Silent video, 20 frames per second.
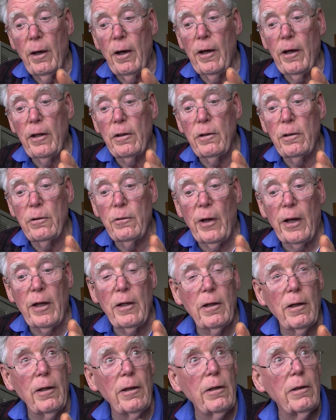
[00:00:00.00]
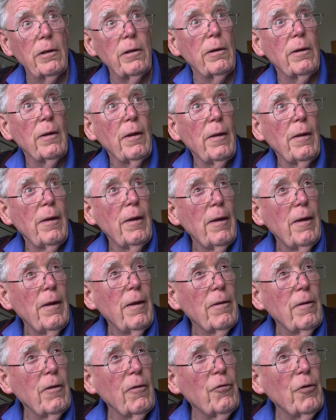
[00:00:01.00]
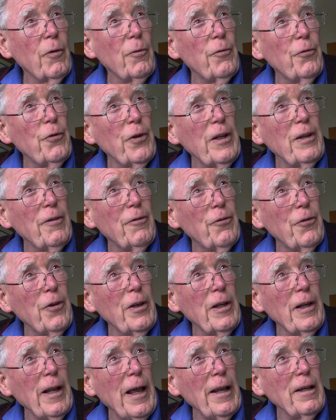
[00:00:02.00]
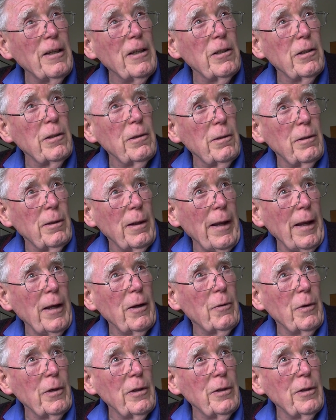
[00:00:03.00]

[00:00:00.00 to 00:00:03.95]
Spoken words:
I had to translate from Finlandish language.